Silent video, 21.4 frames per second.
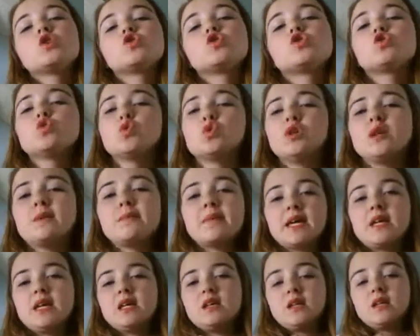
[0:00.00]
So
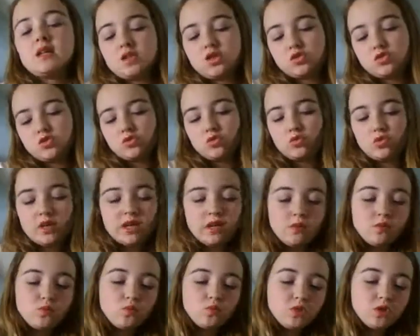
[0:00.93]

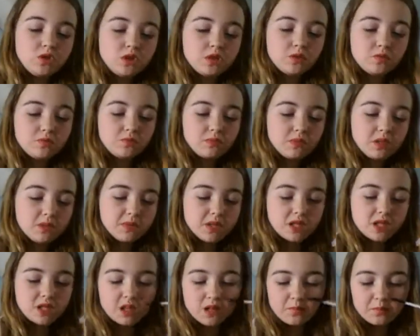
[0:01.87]
it would maybe
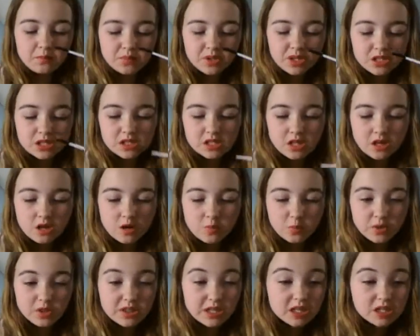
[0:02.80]
clump easier,
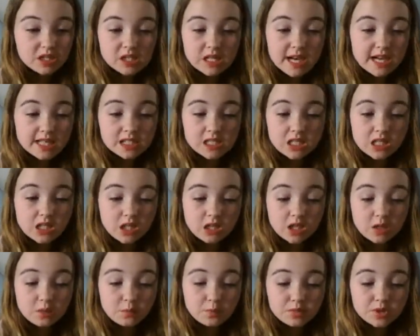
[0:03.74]
but this hasn't
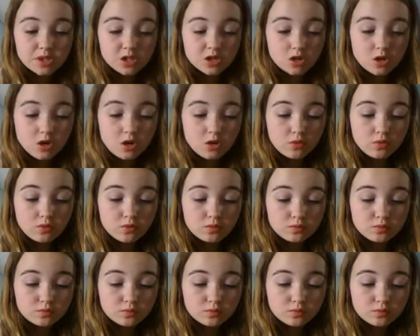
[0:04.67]
clumped at all.